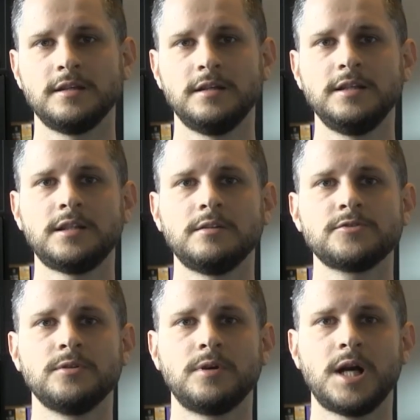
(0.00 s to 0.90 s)
it
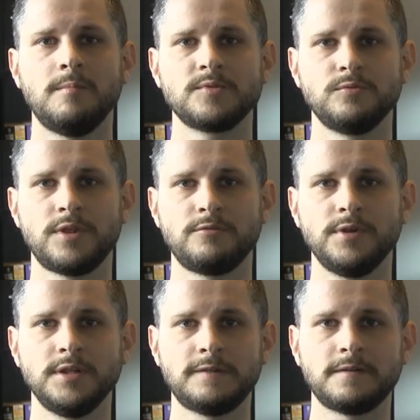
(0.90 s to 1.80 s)
also comes with
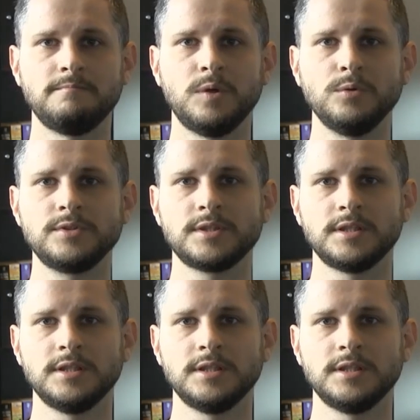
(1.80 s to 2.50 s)
3 different modes: